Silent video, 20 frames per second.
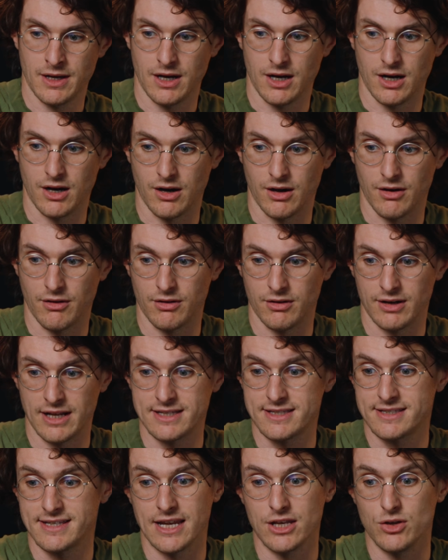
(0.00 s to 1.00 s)

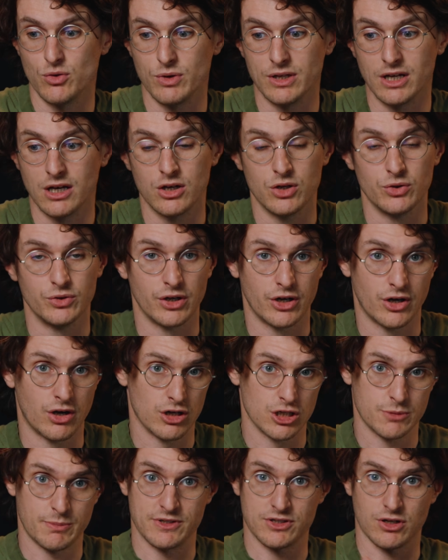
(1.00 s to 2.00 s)
Let's say you include a
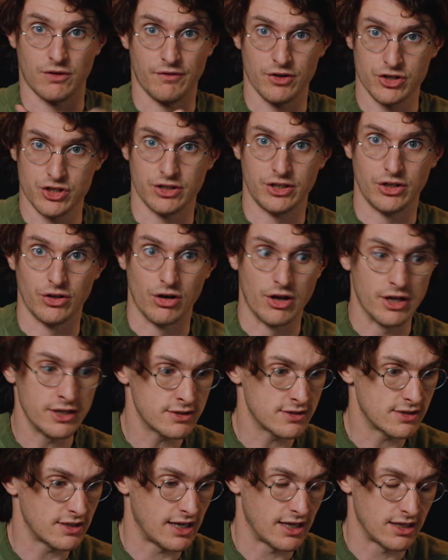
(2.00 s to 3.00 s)
color space conversion in a
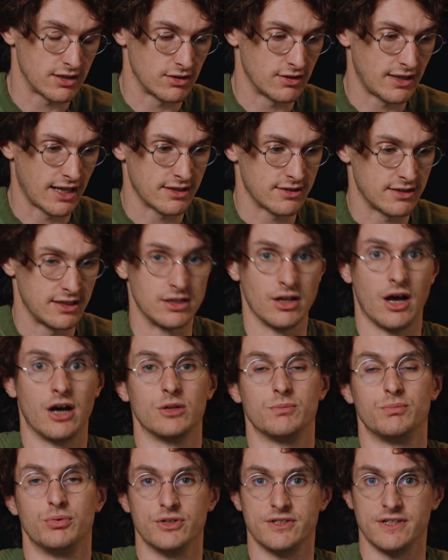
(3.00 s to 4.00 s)
LUT and that it
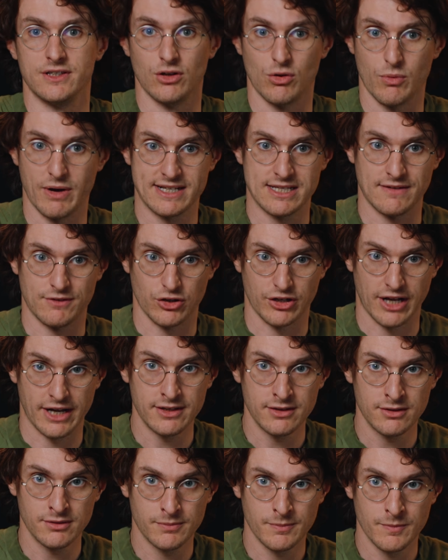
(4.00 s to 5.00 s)
outputs in a Rec 709.